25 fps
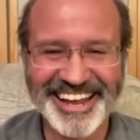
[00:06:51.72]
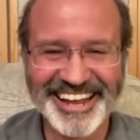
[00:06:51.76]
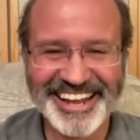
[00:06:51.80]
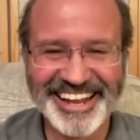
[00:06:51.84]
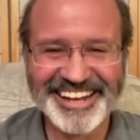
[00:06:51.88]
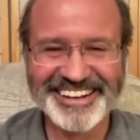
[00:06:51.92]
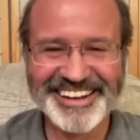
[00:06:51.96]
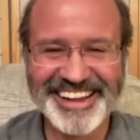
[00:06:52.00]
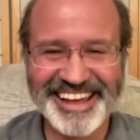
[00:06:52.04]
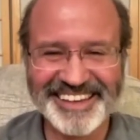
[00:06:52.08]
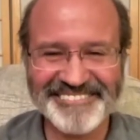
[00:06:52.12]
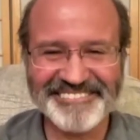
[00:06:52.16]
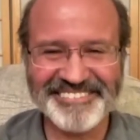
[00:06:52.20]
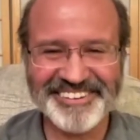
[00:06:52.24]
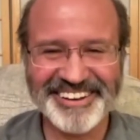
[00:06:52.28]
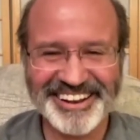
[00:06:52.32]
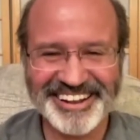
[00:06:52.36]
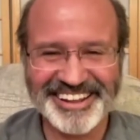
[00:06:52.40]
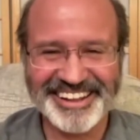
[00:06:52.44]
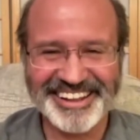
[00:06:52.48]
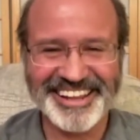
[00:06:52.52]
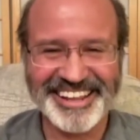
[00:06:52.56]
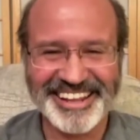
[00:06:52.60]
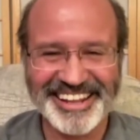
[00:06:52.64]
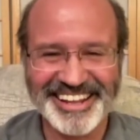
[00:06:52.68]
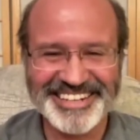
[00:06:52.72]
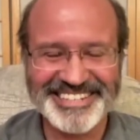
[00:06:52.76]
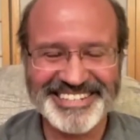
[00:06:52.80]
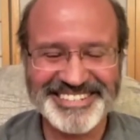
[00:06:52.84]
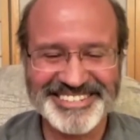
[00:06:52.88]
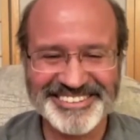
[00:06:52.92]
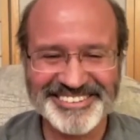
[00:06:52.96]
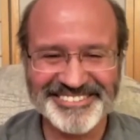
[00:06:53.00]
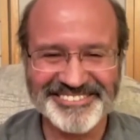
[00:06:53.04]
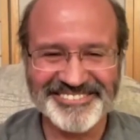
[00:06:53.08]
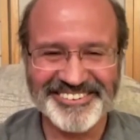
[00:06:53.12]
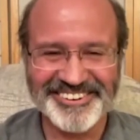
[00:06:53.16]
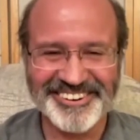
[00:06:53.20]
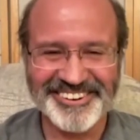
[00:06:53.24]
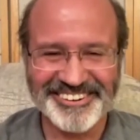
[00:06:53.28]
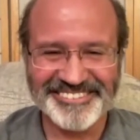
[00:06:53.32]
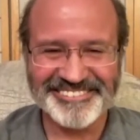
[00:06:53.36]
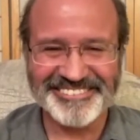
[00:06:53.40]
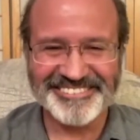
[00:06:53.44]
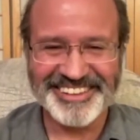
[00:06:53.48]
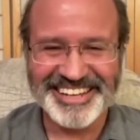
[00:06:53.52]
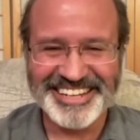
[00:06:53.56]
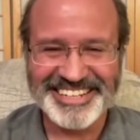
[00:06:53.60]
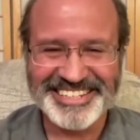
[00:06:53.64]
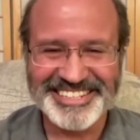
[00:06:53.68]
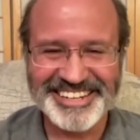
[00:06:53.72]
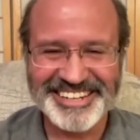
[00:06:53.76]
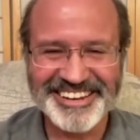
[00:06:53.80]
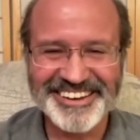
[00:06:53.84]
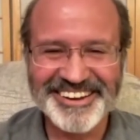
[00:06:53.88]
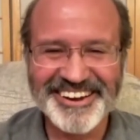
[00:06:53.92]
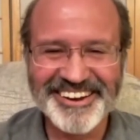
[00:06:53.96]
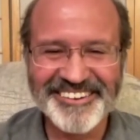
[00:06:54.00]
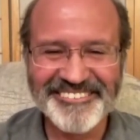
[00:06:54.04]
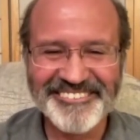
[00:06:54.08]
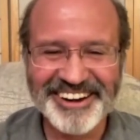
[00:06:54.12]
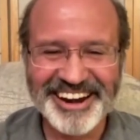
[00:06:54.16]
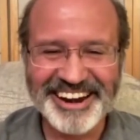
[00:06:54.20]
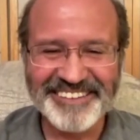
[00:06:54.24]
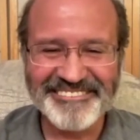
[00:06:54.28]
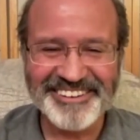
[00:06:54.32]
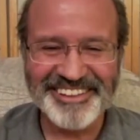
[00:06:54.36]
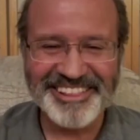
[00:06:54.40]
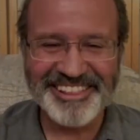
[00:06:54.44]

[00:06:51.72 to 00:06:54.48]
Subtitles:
Definitely, let's do more of this, whatever